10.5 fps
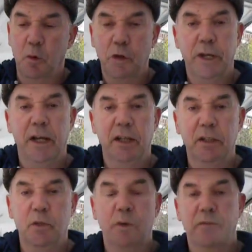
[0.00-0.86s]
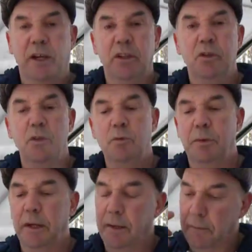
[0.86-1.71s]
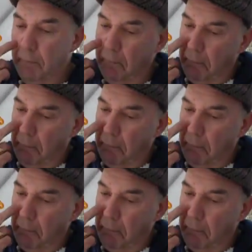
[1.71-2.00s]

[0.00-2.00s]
But what you can do if they get too big